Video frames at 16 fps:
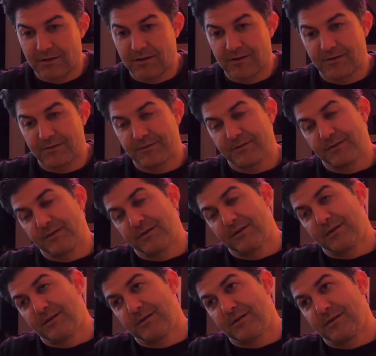
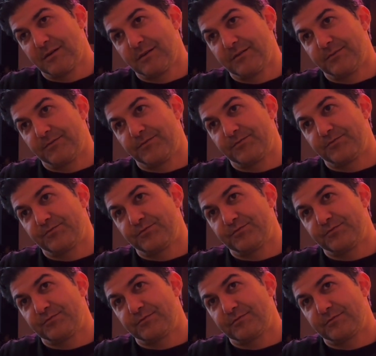
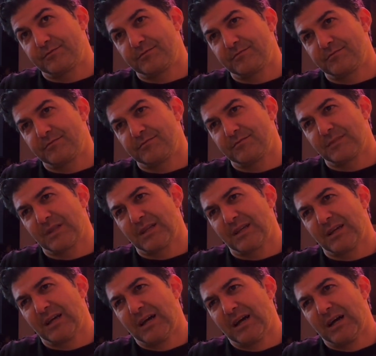
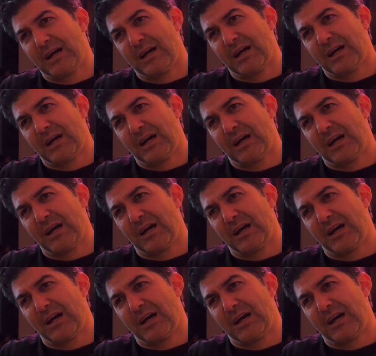The person shown says nothing.